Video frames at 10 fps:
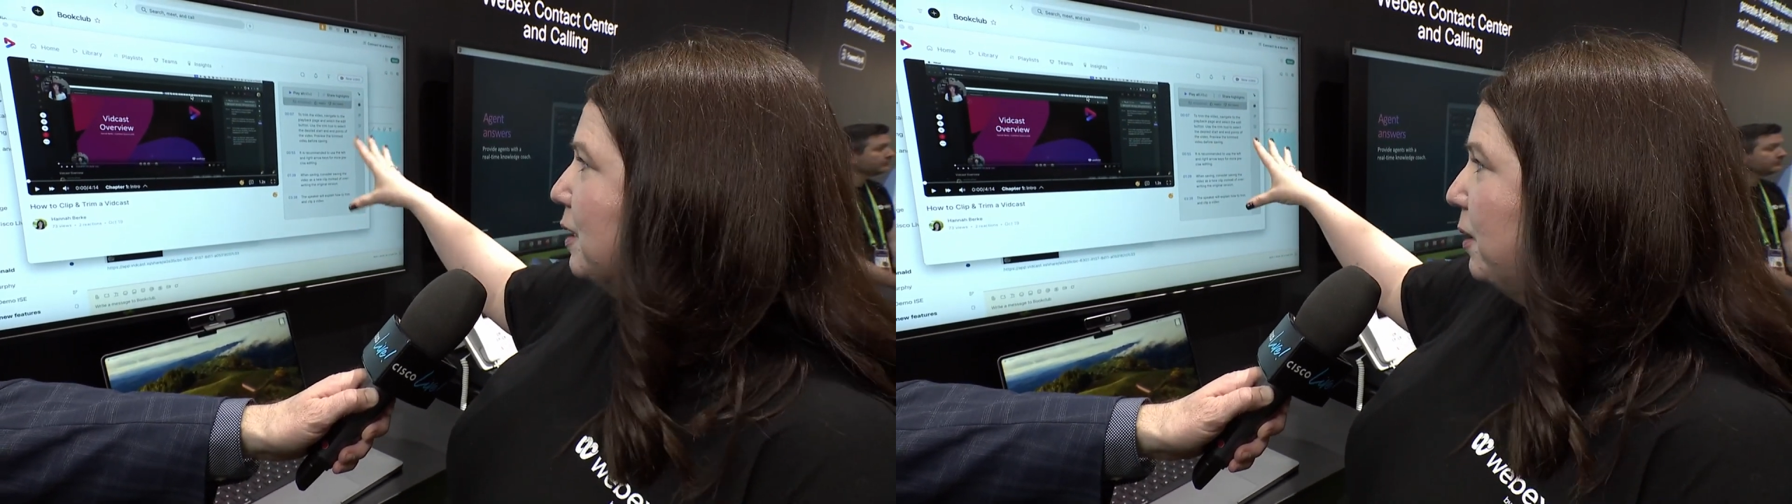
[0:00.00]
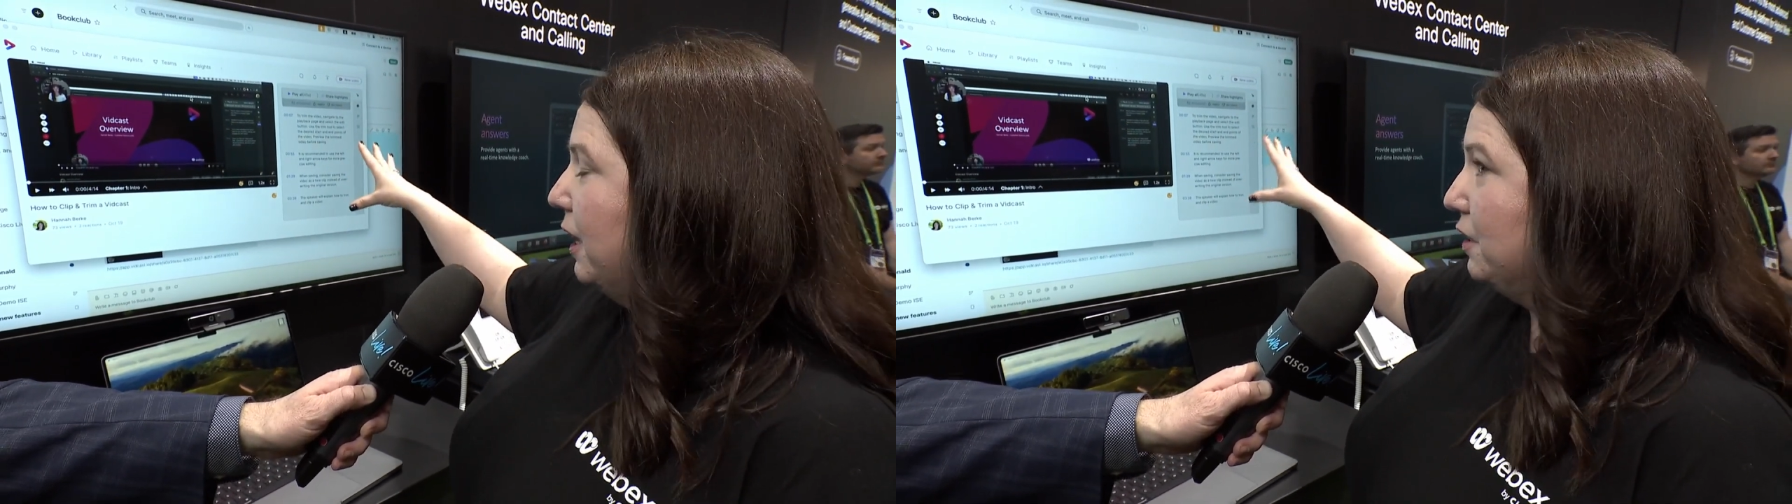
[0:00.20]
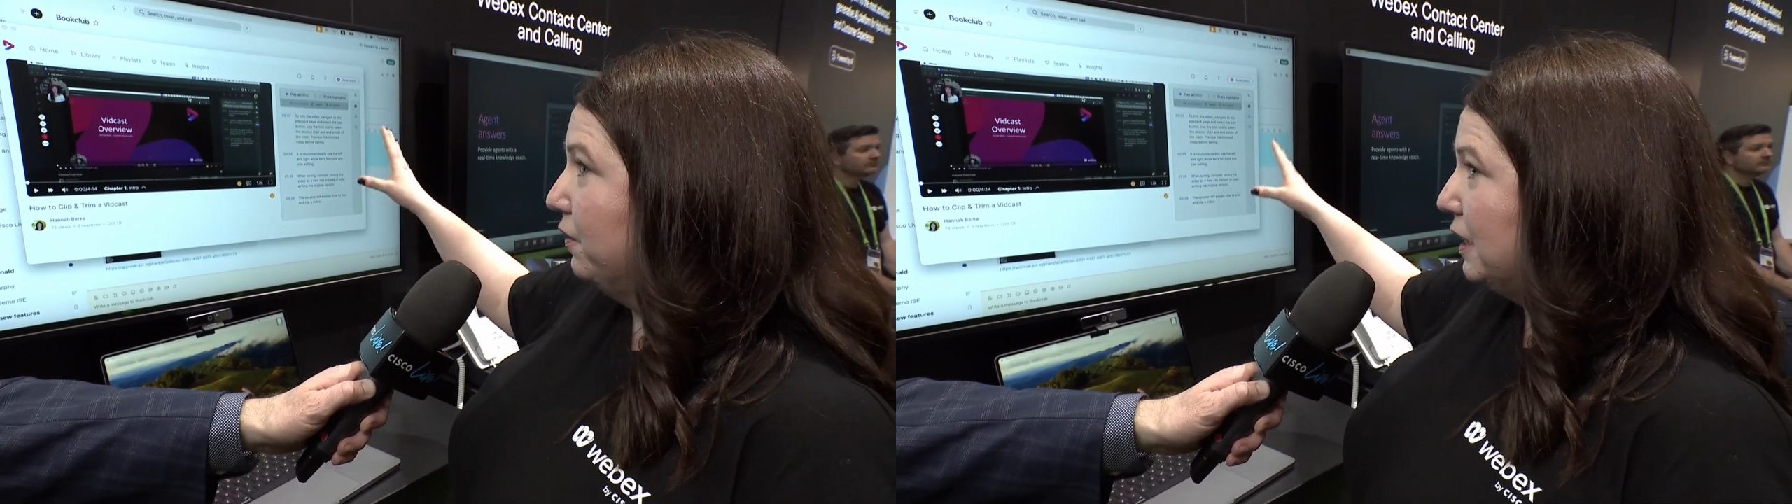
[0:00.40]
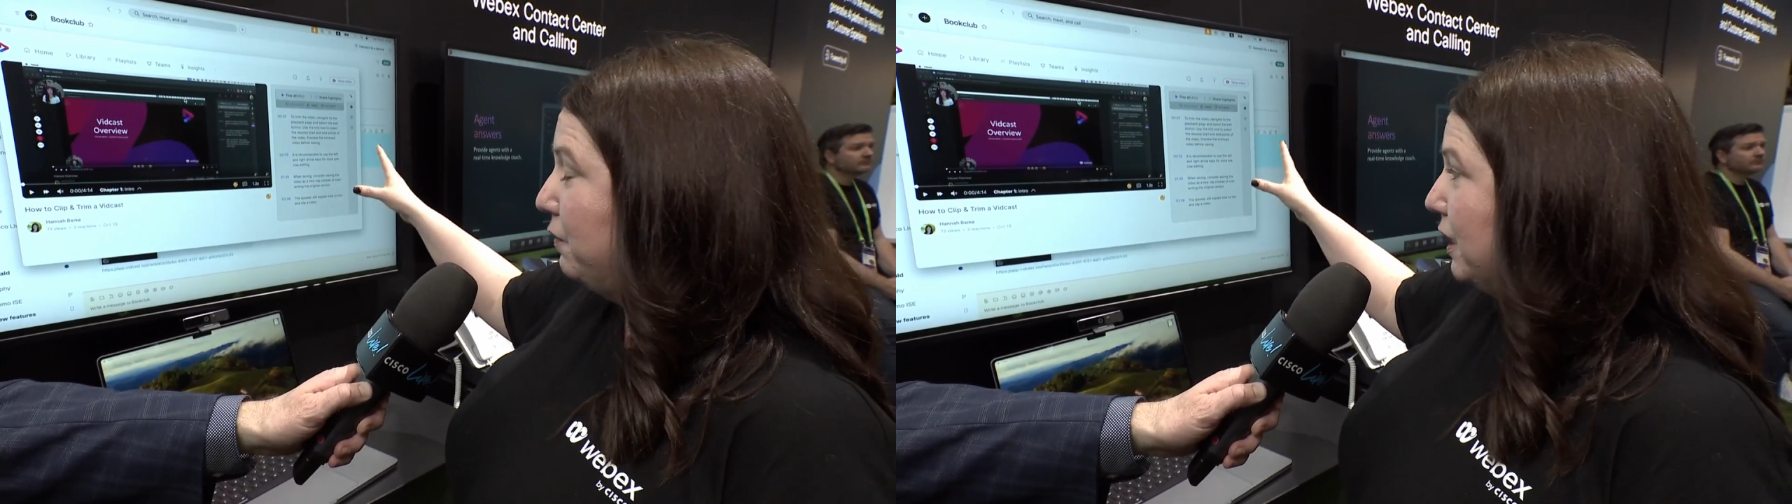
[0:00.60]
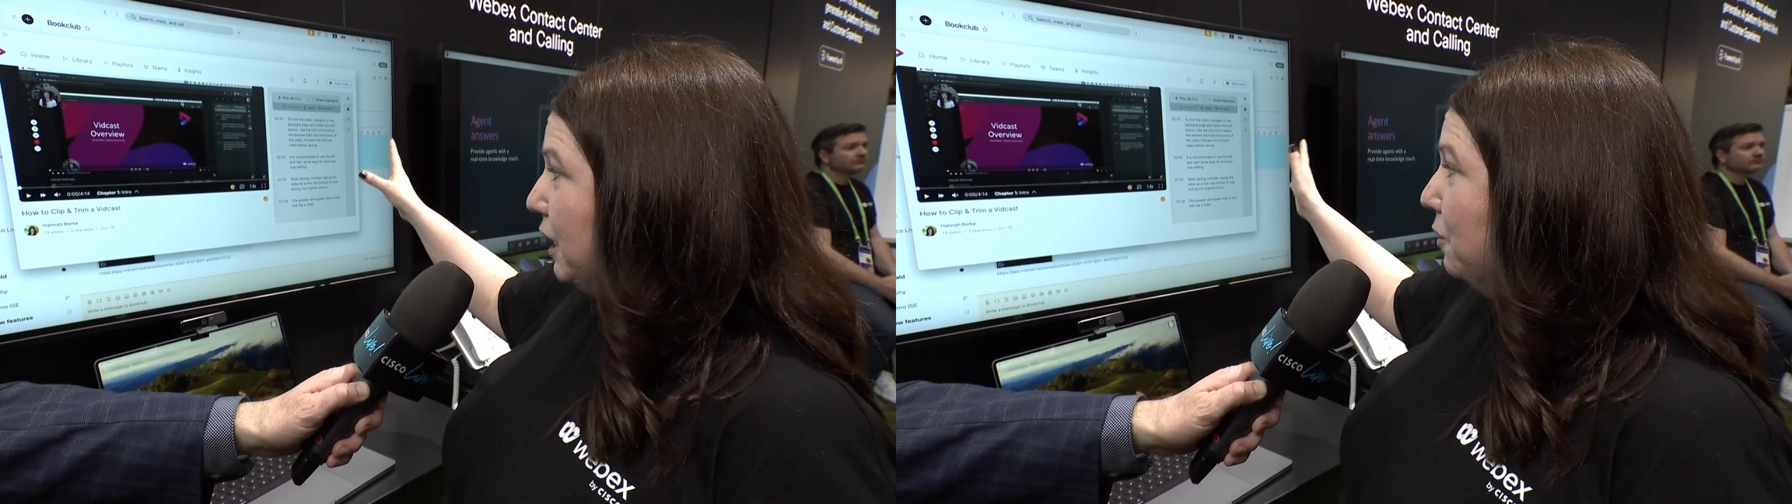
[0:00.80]
as part of this
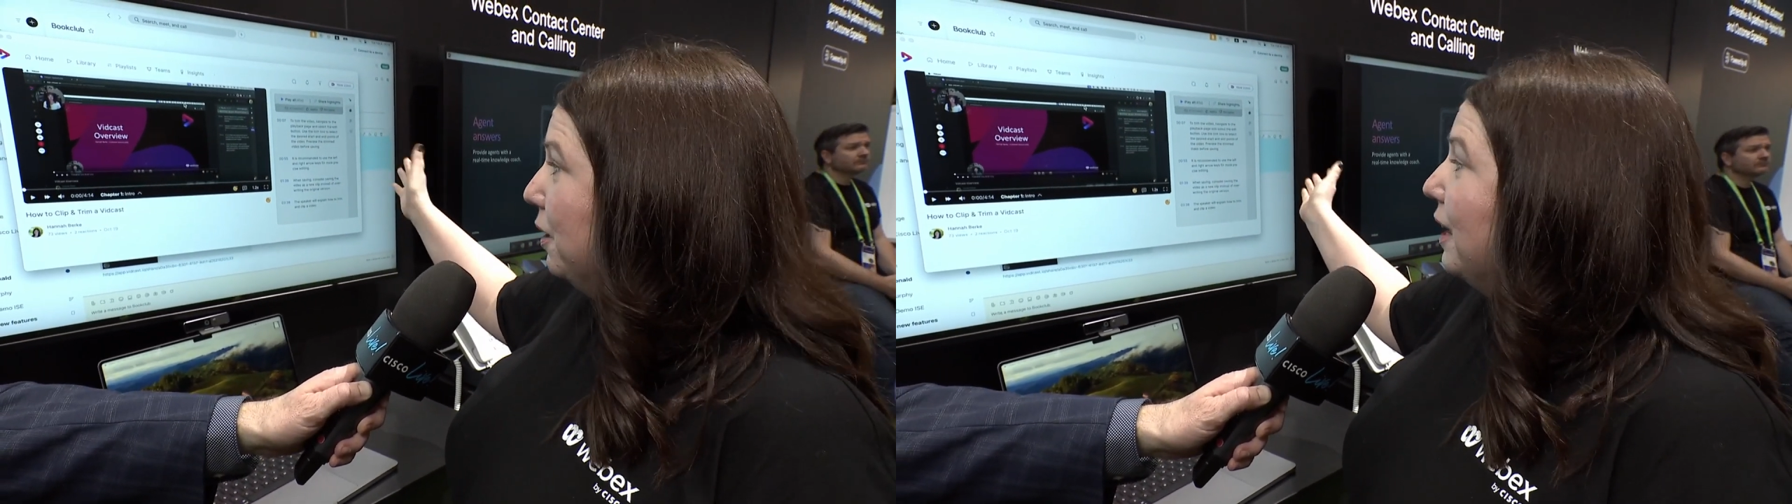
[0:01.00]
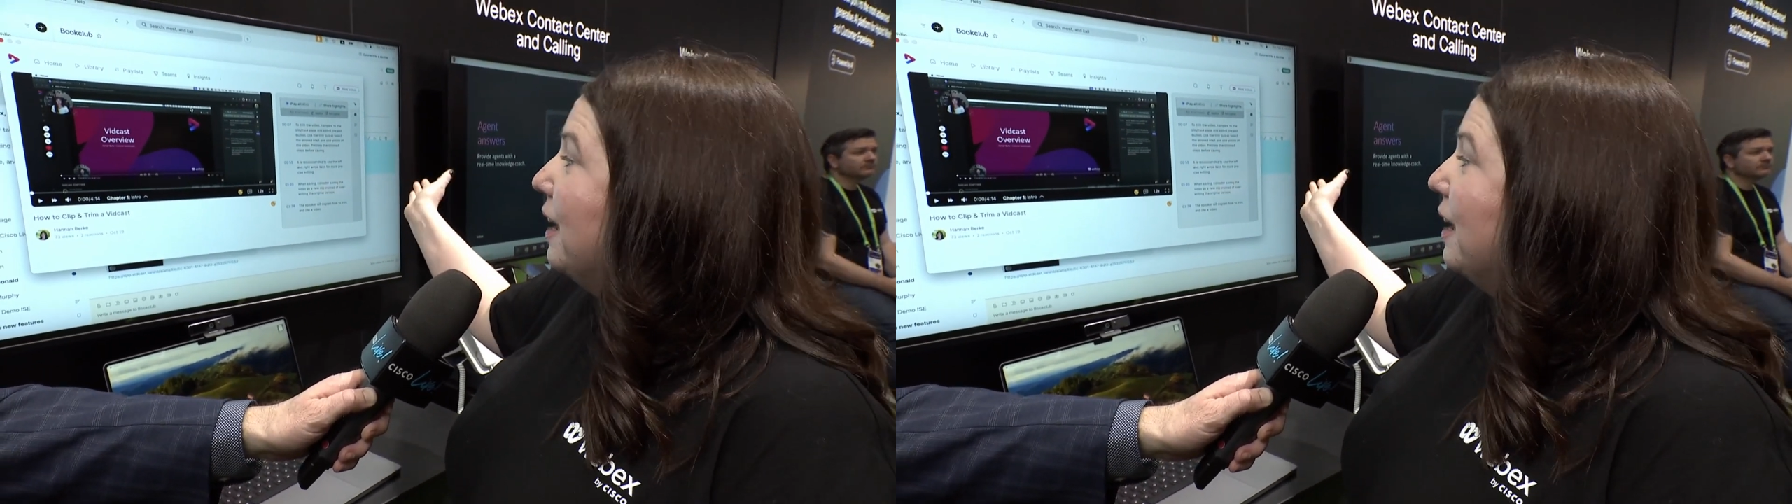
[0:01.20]
video.